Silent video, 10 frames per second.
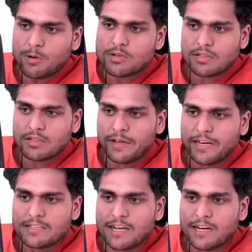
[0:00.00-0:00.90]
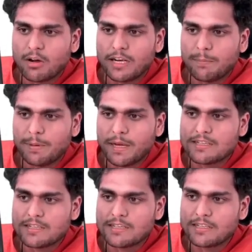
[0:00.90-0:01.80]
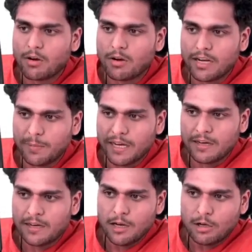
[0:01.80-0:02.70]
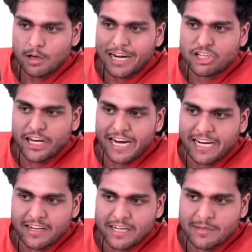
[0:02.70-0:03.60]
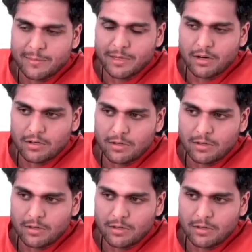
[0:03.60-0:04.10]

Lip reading: where is our login API? This is the login API, akshay@gmail.com.